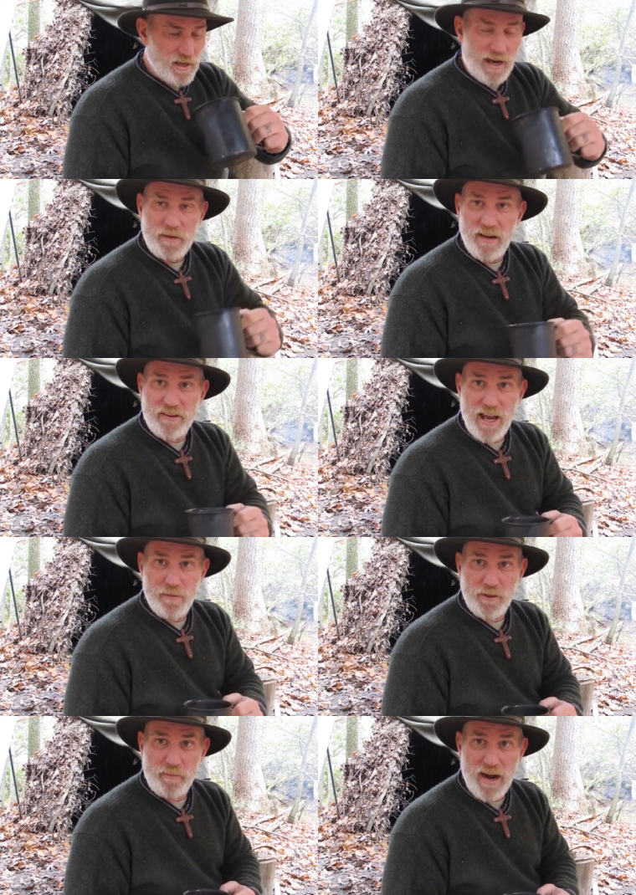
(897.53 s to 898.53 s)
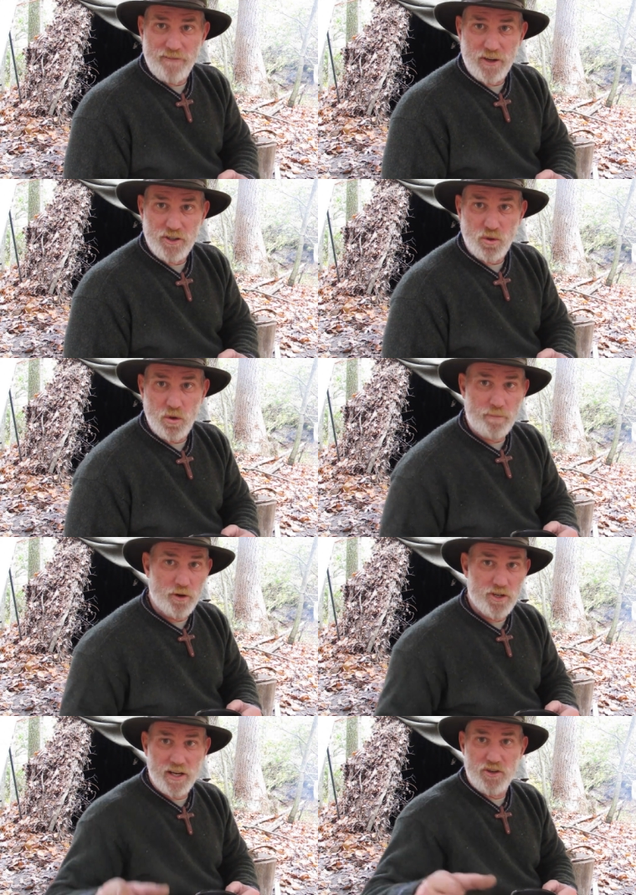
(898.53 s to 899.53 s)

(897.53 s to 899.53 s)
I'm Dave Canterbury at the Pathfinder School, and I appreciate